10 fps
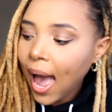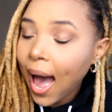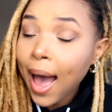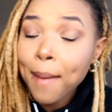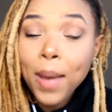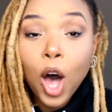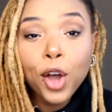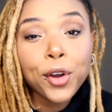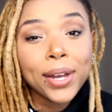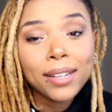I'm
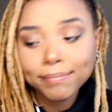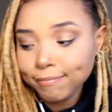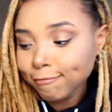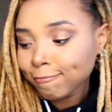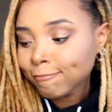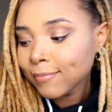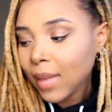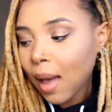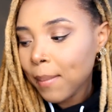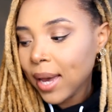hungry.
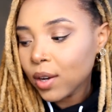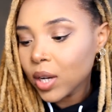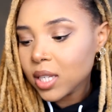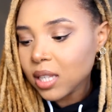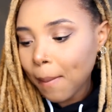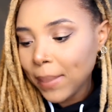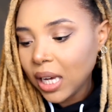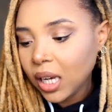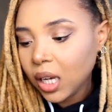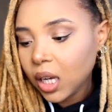I might go get something
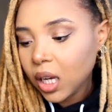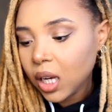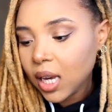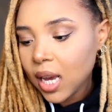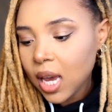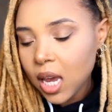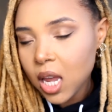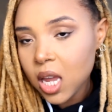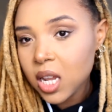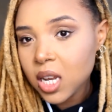to eat
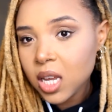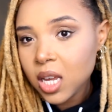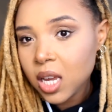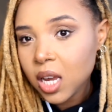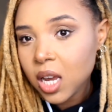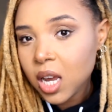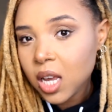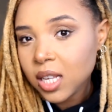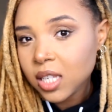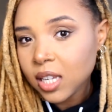and
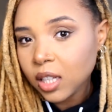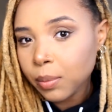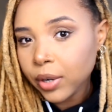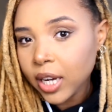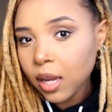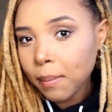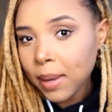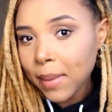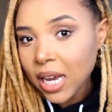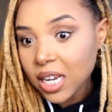celebrate
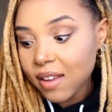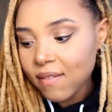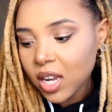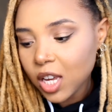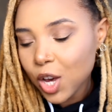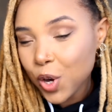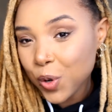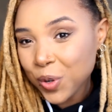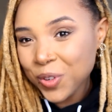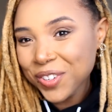me making a
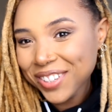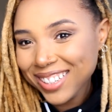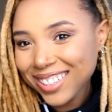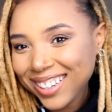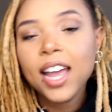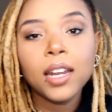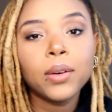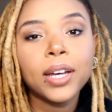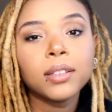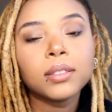video.
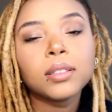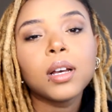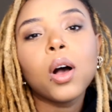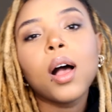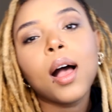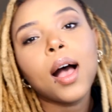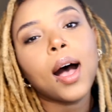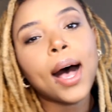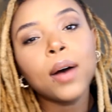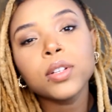Anyway,
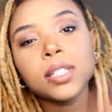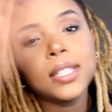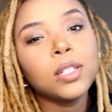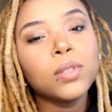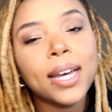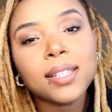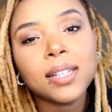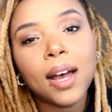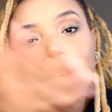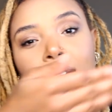I will see you next
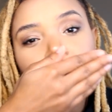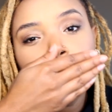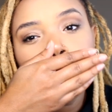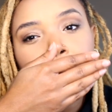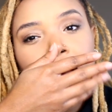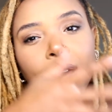time.